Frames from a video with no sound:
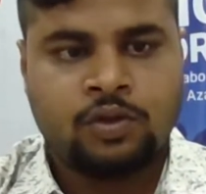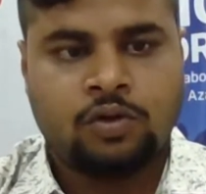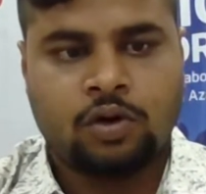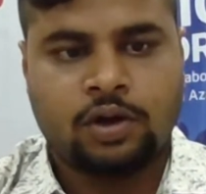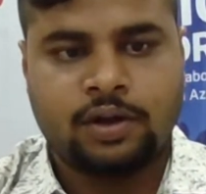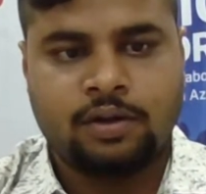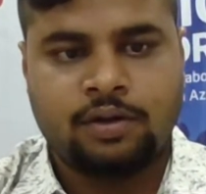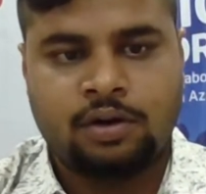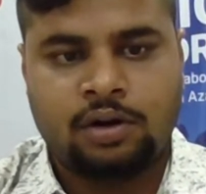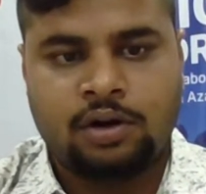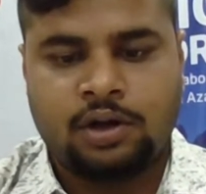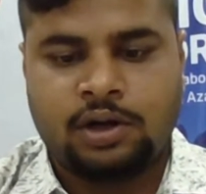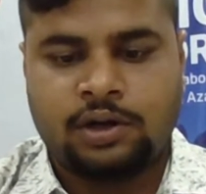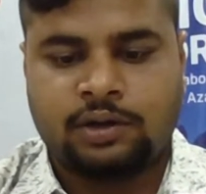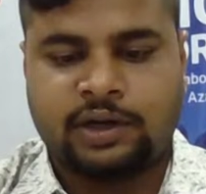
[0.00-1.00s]
Okay,
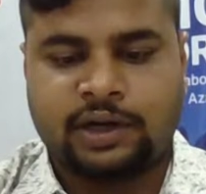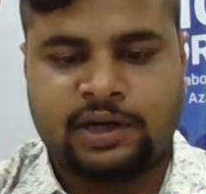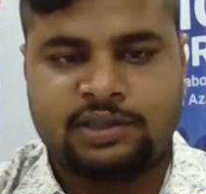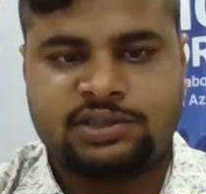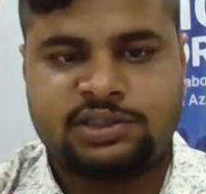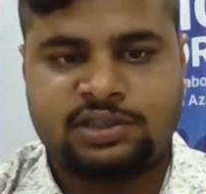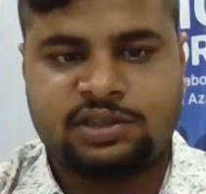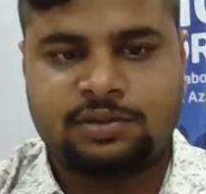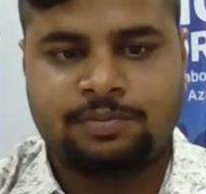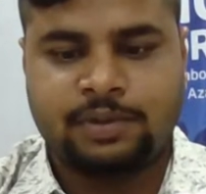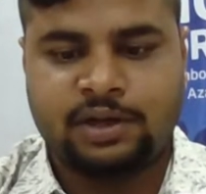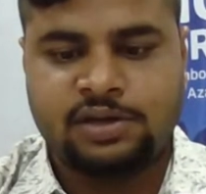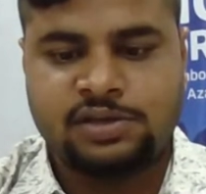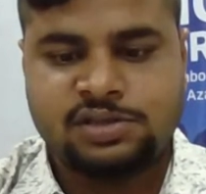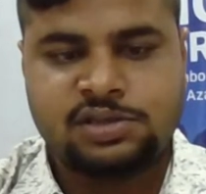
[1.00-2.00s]
data sheet
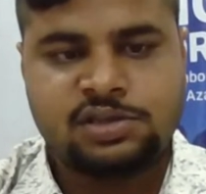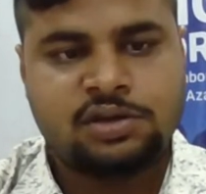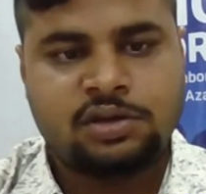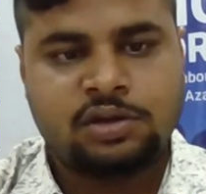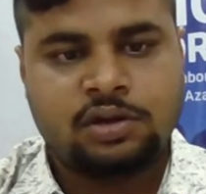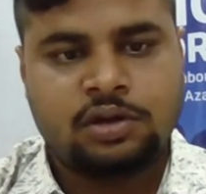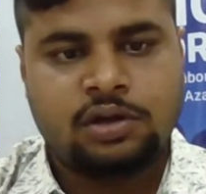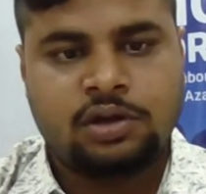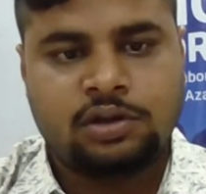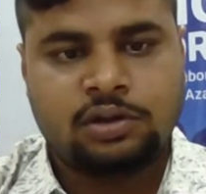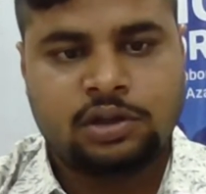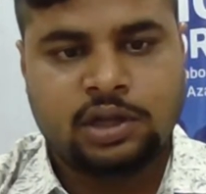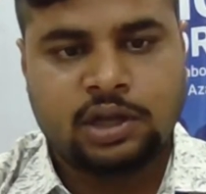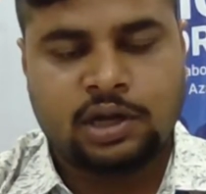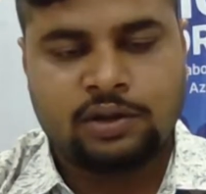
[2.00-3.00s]
means
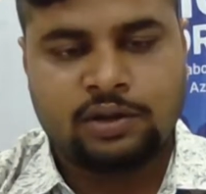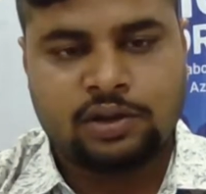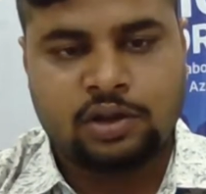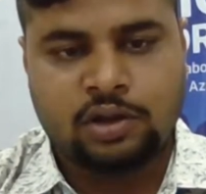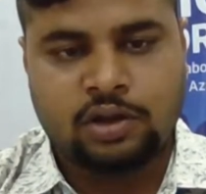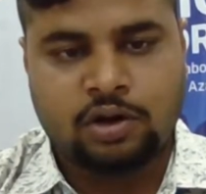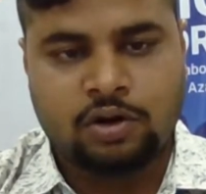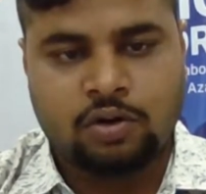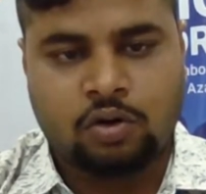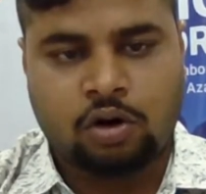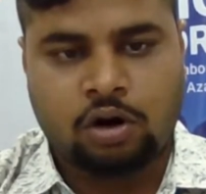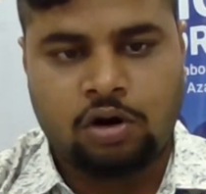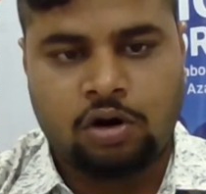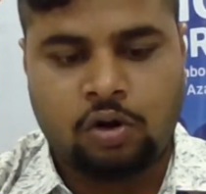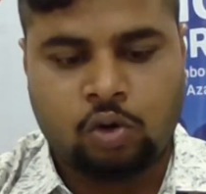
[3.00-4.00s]
they are
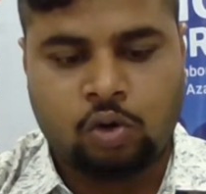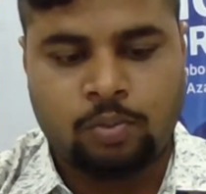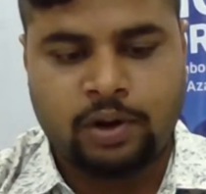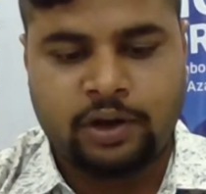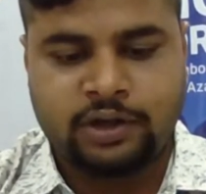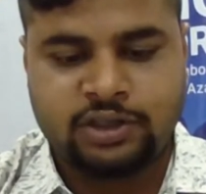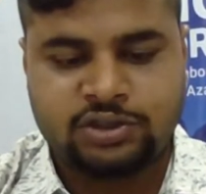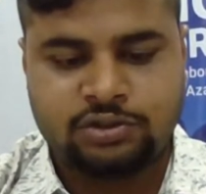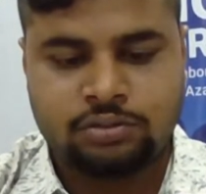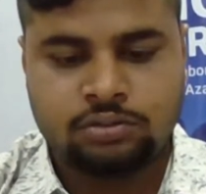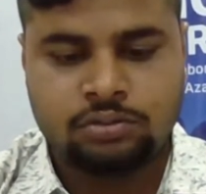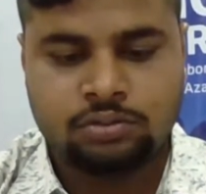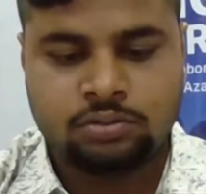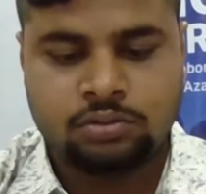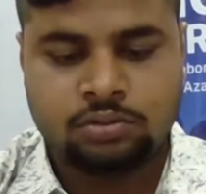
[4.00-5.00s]
all documentation.